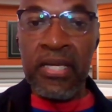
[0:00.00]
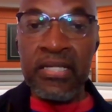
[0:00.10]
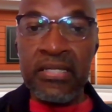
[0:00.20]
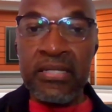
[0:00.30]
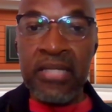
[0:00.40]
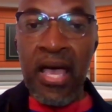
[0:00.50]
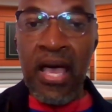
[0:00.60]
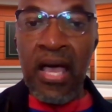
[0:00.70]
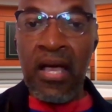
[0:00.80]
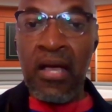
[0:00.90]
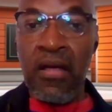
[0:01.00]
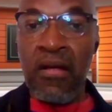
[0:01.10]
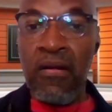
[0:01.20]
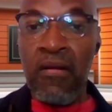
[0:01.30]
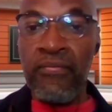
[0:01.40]
is that
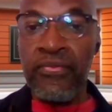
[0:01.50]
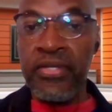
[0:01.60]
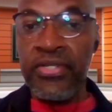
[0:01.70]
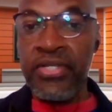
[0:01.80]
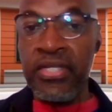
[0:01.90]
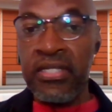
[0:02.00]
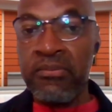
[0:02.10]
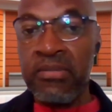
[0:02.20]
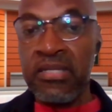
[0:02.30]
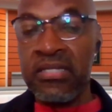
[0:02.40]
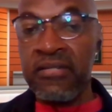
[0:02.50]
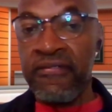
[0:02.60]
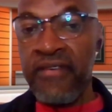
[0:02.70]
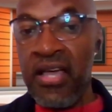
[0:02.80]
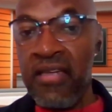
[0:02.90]
the genes must
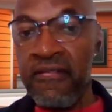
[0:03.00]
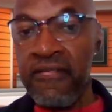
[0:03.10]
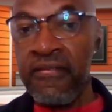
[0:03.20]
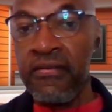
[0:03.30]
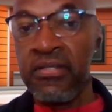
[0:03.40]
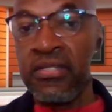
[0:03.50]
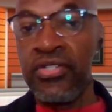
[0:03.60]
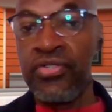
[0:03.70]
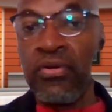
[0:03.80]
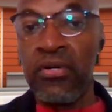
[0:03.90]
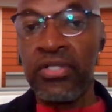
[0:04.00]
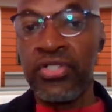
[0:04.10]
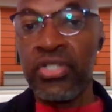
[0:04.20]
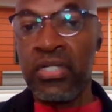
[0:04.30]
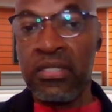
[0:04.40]
survive. The stronger
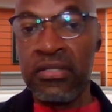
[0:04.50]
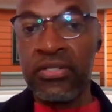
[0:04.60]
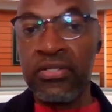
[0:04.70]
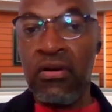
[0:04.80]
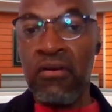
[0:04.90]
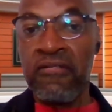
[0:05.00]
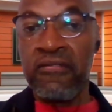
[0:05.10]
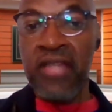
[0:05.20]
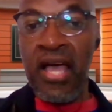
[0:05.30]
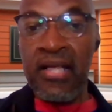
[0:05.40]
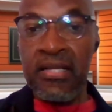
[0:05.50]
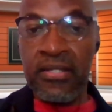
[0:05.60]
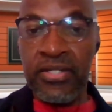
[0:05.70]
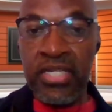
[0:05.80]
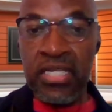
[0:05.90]
chance of that
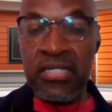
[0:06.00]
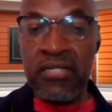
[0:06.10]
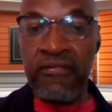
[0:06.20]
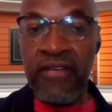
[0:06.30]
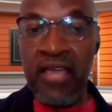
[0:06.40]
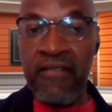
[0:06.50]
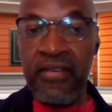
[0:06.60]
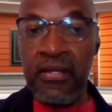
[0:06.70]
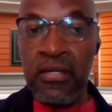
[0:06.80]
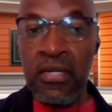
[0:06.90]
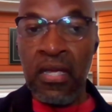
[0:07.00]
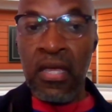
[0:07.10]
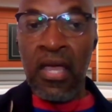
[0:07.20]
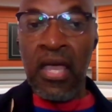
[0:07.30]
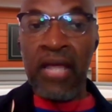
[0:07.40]
gene surviving
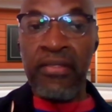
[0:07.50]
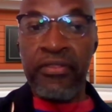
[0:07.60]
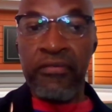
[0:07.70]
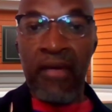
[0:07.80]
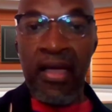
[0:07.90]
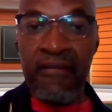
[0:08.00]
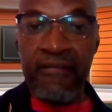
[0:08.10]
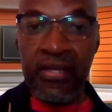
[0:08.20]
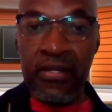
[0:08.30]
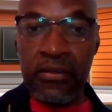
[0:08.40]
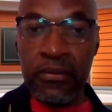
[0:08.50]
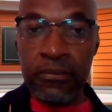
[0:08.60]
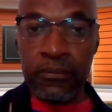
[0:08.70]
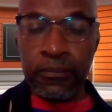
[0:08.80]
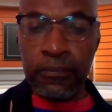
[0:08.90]
and thriving